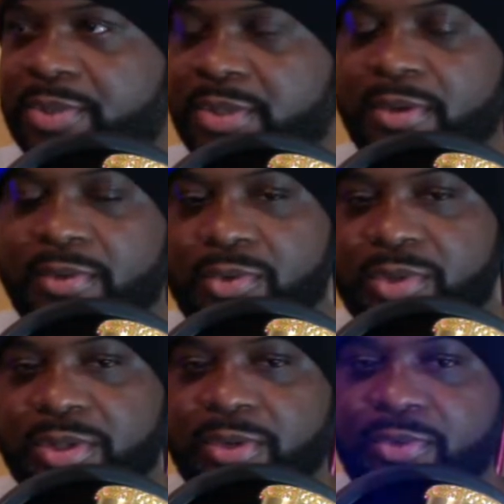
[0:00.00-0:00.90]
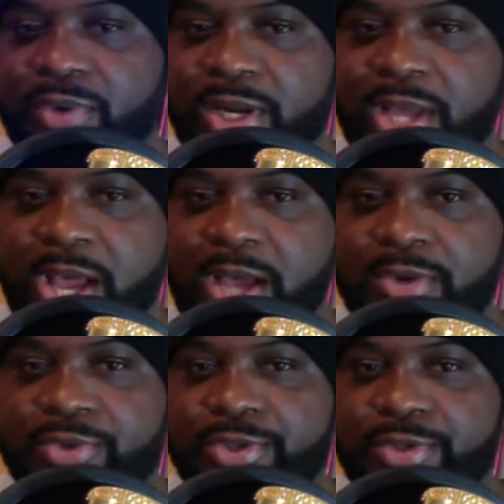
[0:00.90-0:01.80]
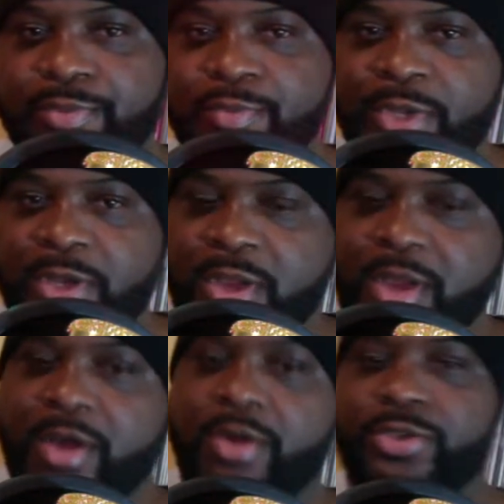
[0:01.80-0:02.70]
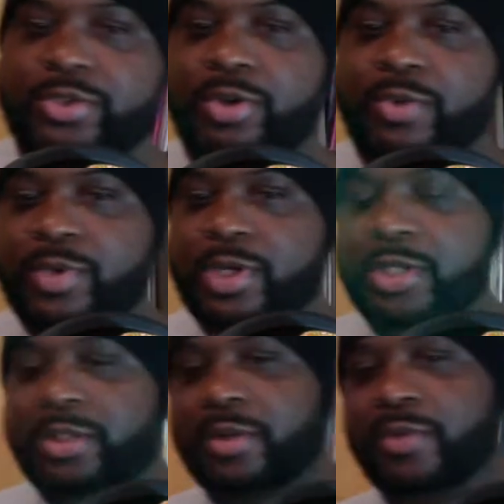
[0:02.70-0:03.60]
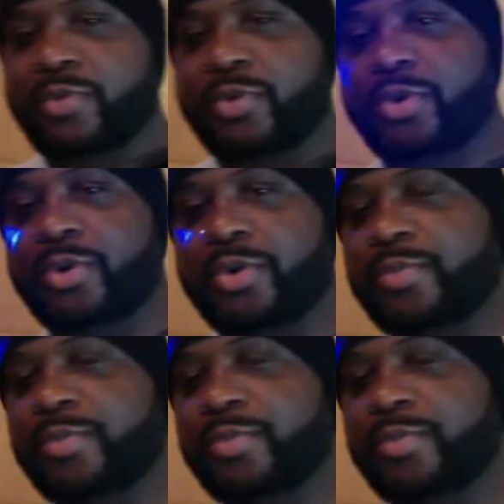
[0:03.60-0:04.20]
stuff around the house. Also, when I was looking for